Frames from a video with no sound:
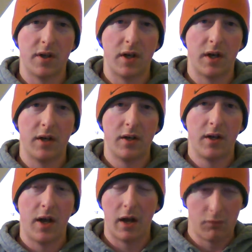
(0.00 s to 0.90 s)
out
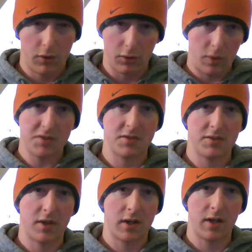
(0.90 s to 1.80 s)
of all the
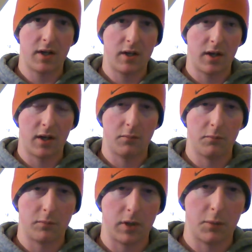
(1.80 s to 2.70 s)
questions that I get,
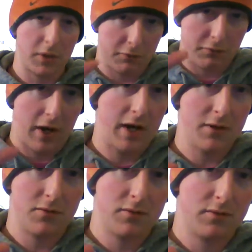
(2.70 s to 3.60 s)
I'm going to pick
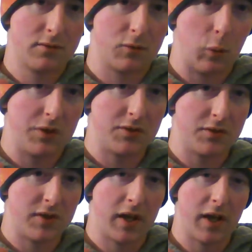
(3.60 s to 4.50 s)
5
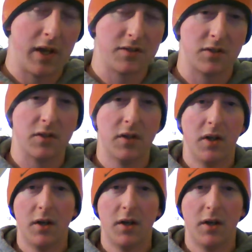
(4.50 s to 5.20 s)
questions to answer.